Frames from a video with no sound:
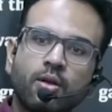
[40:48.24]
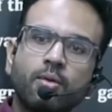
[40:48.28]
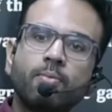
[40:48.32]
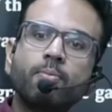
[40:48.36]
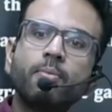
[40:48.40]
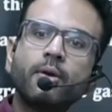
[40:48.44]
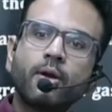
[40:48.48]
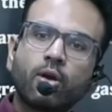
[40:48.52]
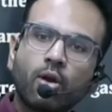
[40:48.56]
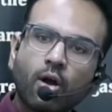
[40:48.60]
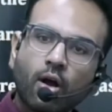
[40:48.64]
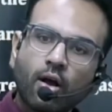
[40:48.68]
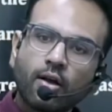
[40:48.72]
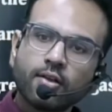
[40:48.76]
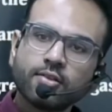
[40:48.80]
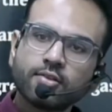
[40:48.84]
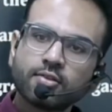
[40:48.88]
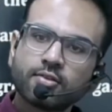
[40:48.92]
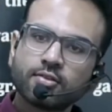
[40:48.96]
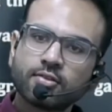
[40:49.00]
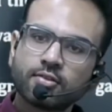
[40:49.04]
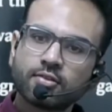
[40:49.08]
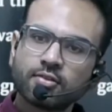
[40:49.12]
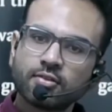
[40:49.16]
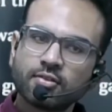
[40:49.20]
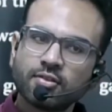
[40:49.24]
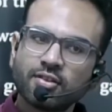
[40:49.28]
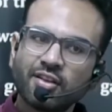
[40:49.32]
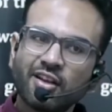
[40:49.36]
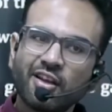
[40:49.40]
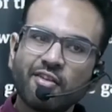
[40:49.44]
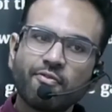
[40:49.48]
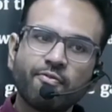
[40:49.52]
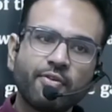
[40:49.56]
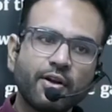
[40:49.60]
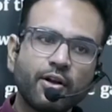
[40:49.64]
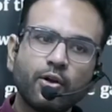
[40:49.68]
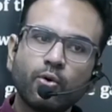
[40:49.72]
Because
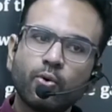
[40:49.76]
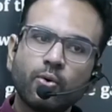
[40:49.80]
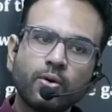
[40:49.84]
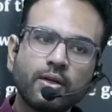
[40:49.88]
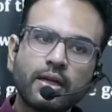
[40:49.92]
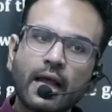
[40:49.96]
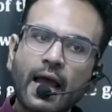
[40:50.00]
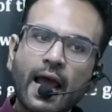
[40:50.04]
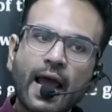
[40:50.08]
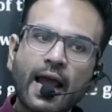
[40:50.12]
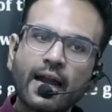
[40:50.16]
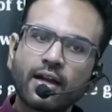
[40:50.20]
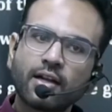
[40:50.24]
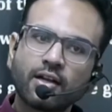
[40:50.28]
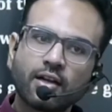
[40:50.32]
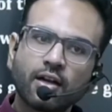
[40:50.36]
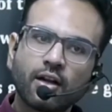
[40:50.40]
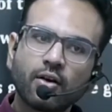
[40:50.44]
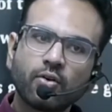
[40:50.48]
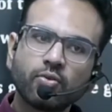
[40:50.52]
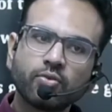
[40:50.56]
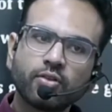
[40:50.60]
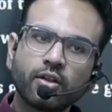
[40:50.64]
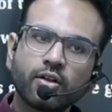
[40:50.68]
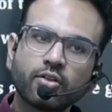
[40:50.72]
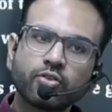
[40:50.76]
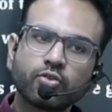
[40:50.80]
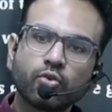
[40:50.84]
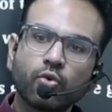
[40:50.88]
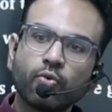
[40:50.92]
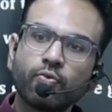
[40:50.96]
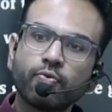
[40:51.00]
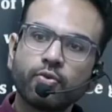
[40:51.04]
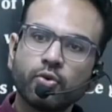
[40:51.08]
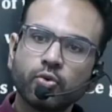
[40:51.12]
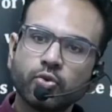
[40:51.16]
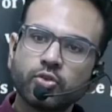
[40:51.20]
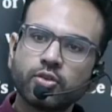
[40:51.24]
if we don't act now, there is no
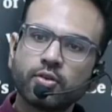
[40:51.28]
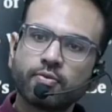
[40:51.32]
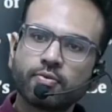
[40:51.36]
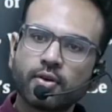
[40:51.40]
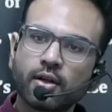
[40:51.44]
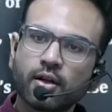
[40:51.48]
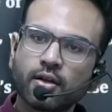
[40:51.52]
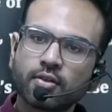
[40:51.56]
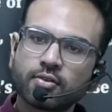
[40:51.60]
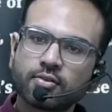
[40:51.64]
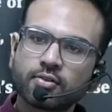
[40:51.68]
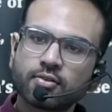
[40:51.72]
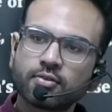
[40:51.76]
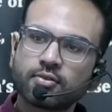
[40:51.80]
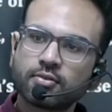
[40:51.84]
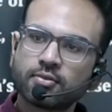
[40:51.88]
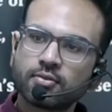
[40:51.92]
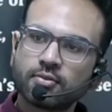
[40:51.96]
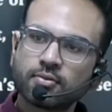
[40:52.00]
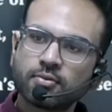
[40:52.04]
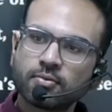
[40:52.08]
future for us.